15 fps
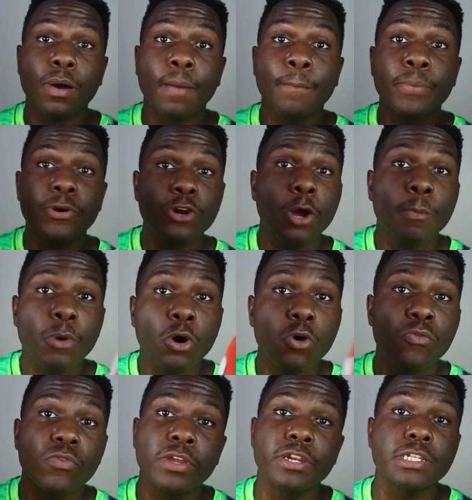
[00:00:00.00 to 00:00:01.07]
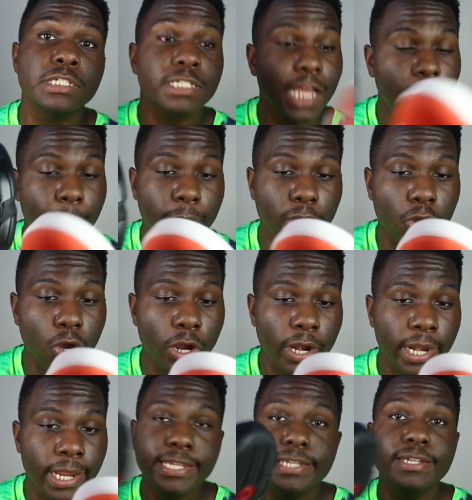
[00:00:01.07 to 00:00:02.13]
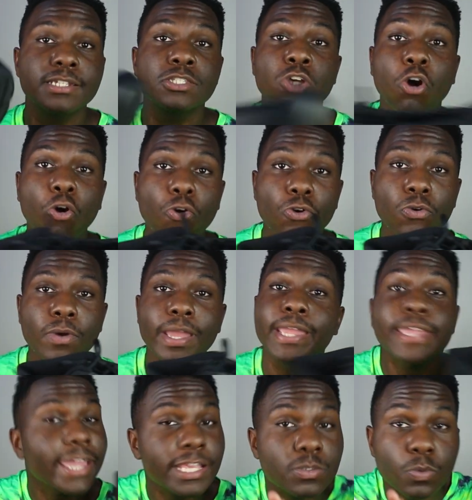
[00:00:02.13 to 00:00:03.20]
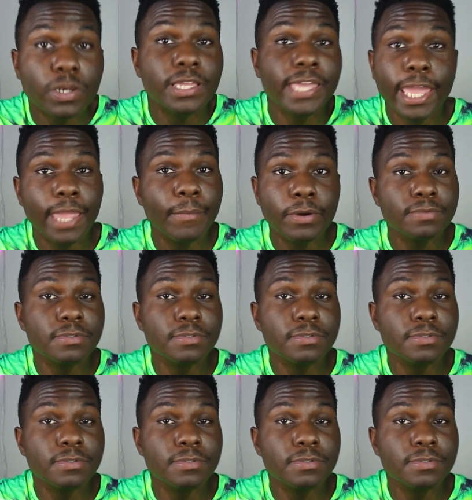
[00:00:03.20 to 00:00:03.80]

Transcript: So I put them both in the shopping cart, did the total, and guess what it came